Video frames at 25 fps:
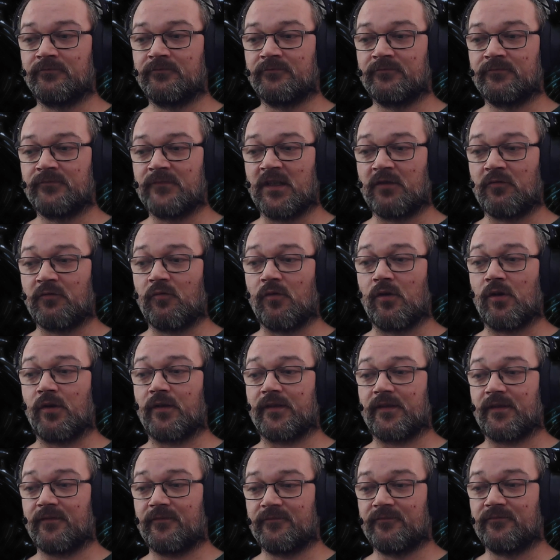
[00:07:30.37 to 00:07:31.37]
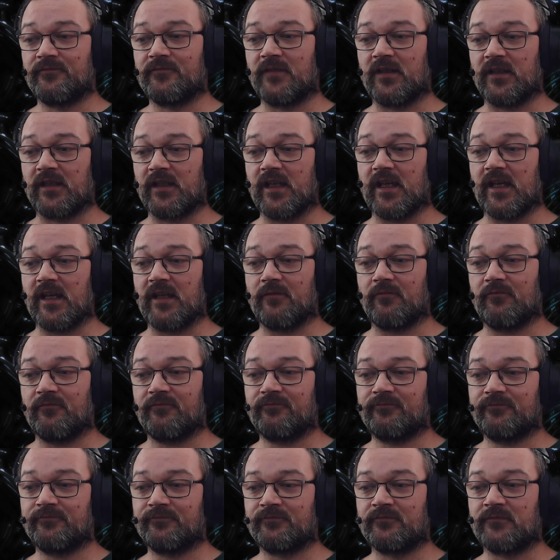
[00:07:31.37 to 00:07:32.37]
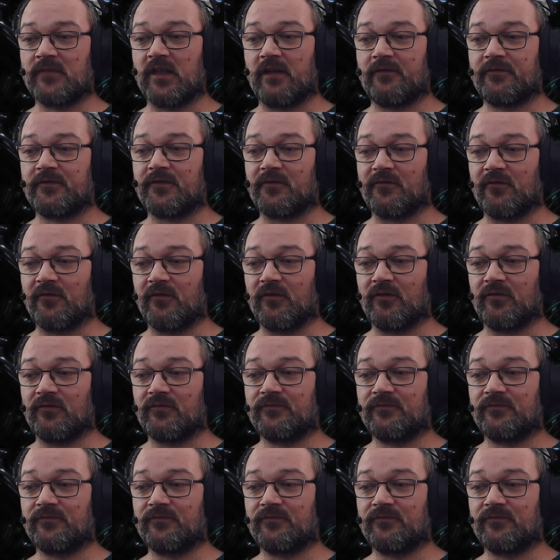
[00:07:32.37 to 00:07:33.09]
It was a game, after all.